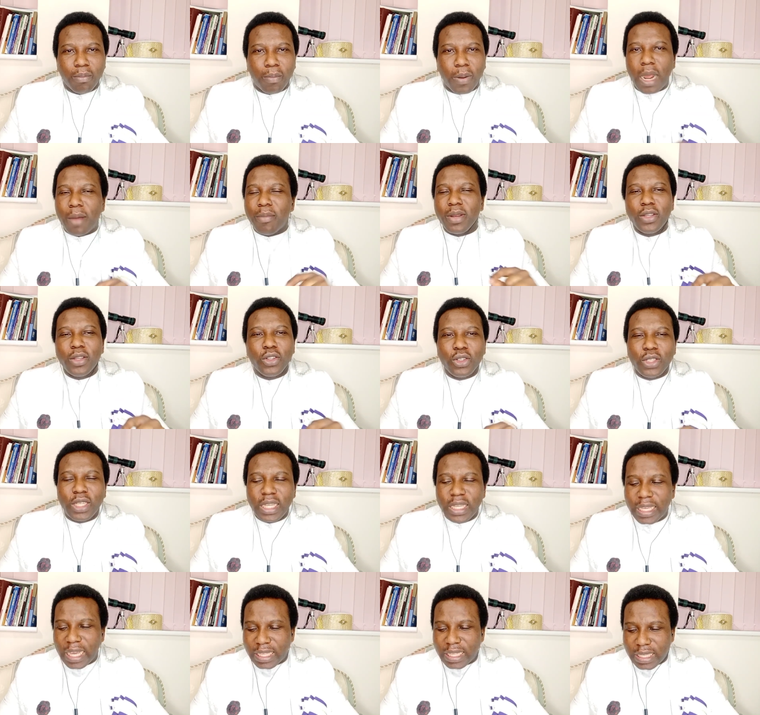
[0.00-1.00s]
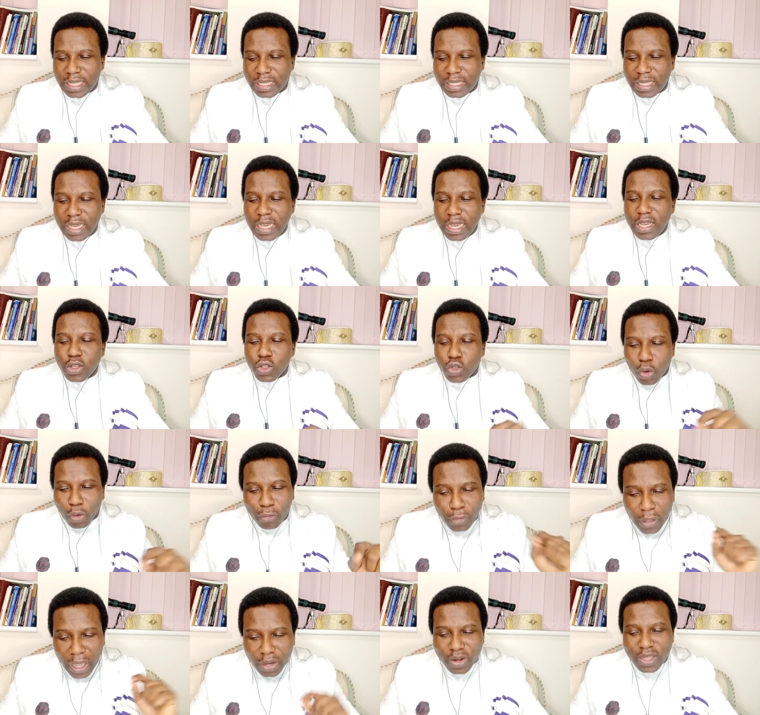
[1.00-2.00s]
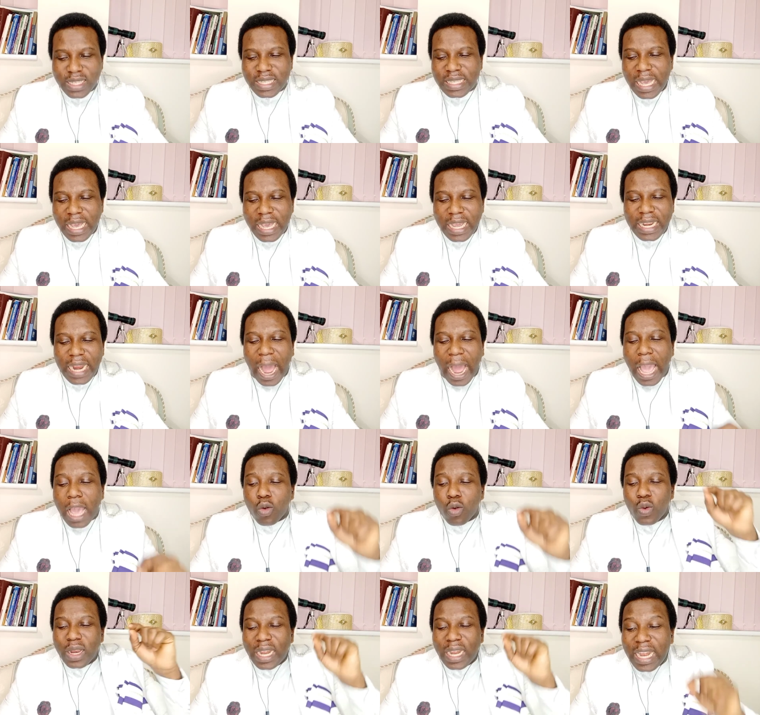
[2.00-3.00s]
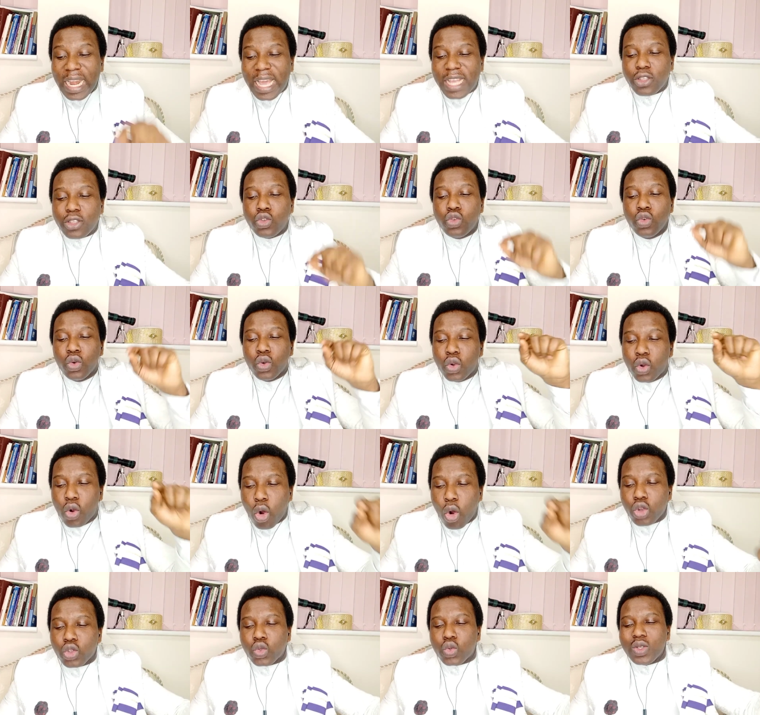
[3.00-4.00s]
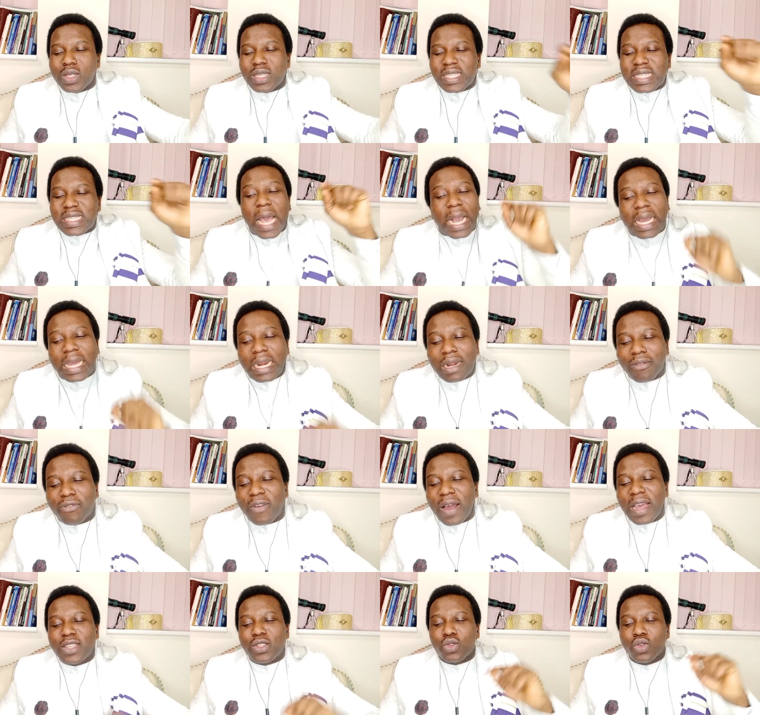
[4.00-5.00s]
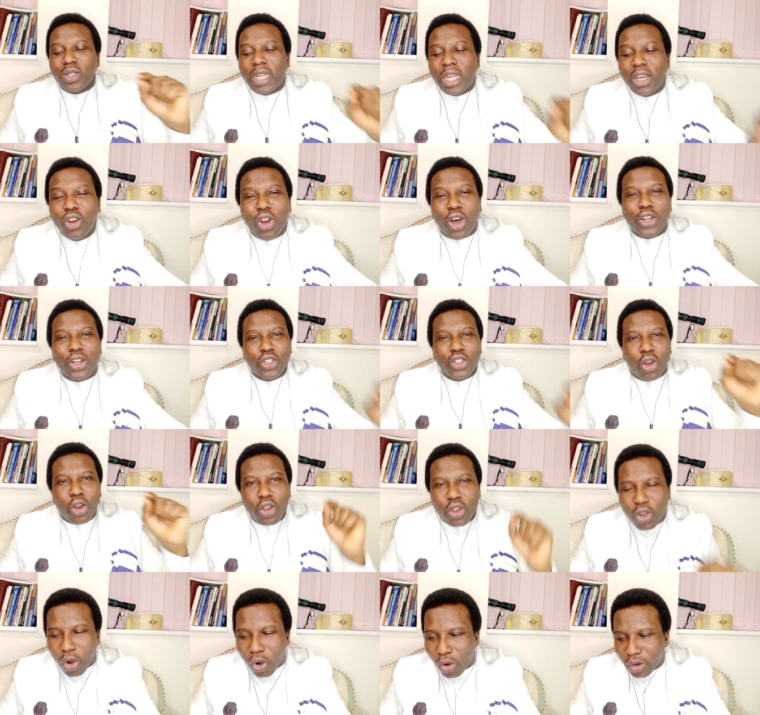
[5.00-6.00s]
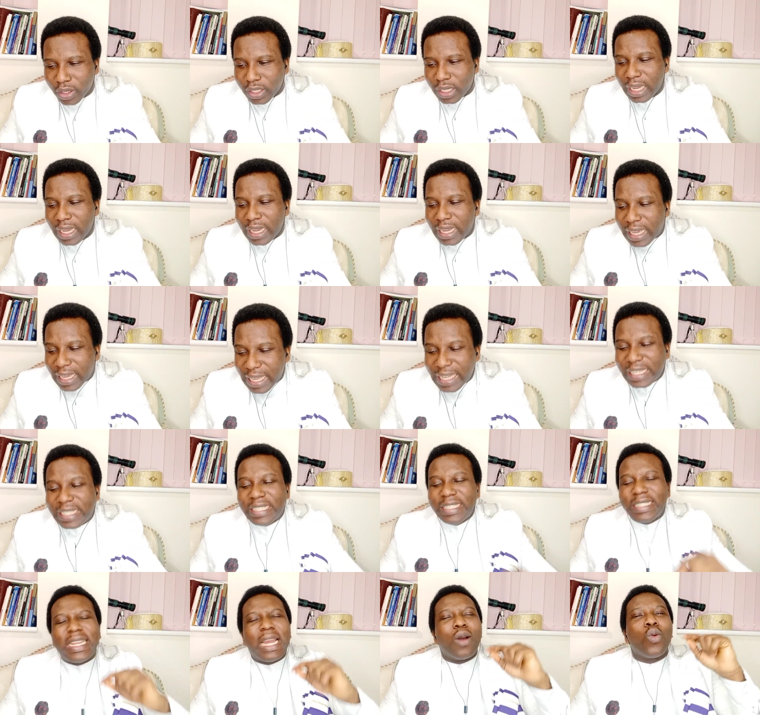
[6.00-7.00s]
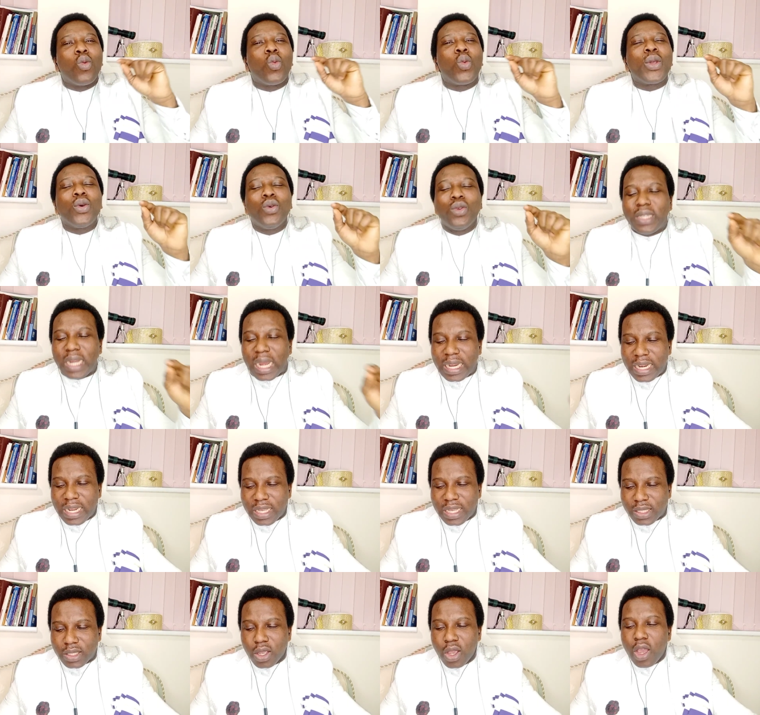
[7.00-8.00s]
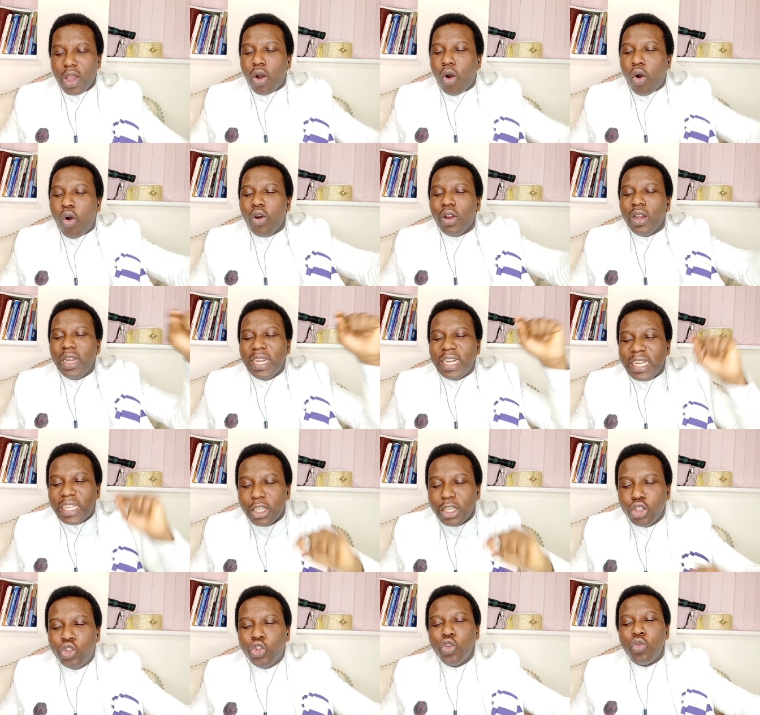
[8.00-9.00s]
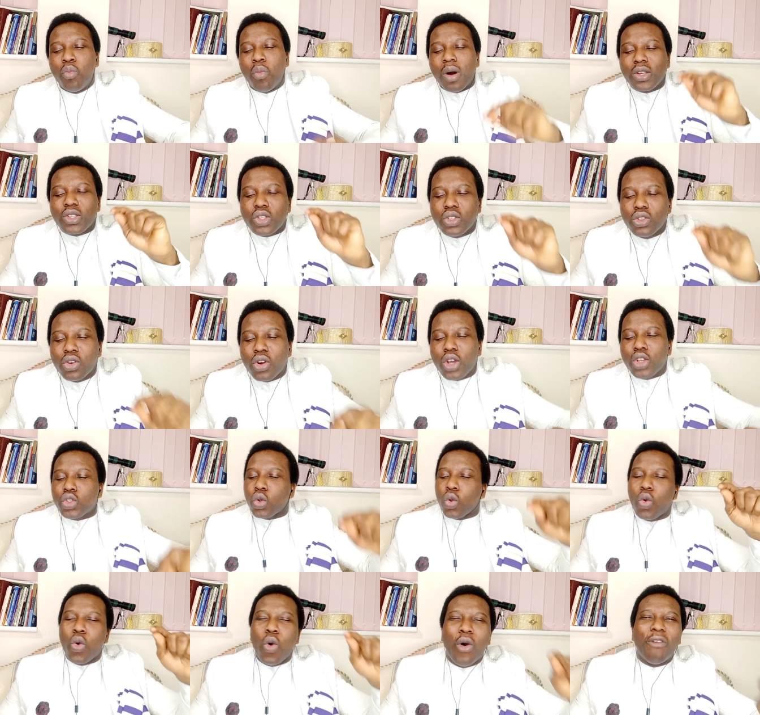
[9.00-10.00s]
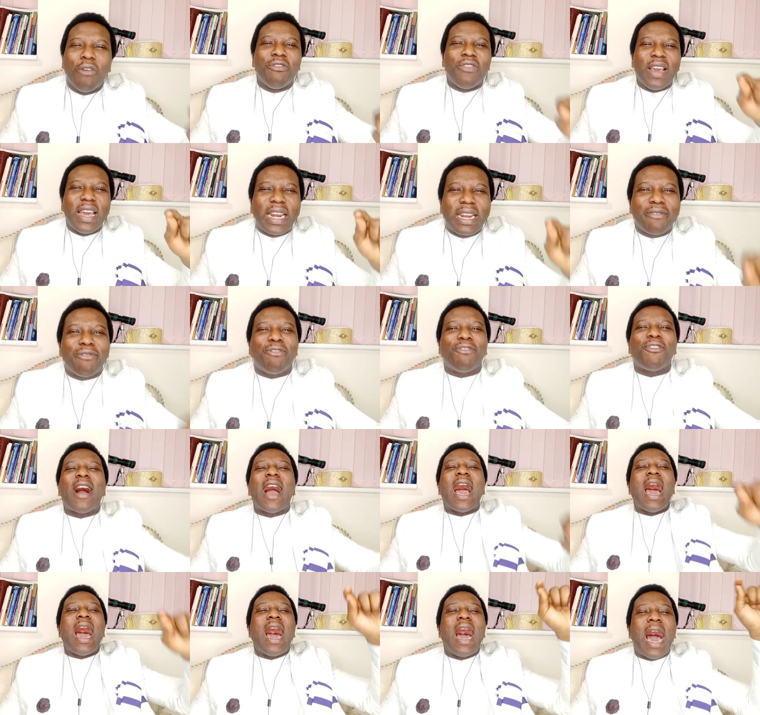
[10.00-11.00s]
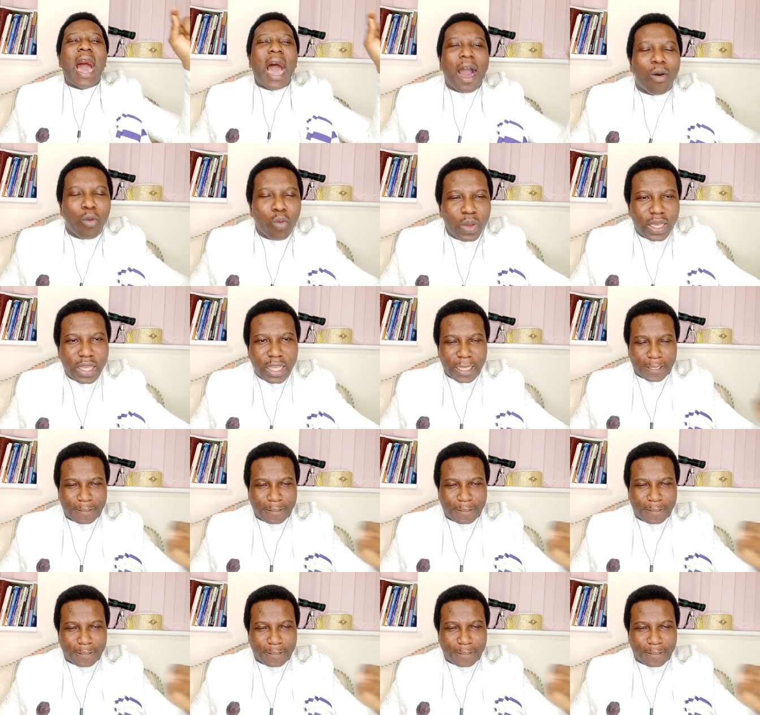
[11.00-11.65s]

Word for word: Probably you didn't get it. So Pharaoh said, I will let you go to sacrifice to the Lord your God in the wilderness. Only you must not go very far away.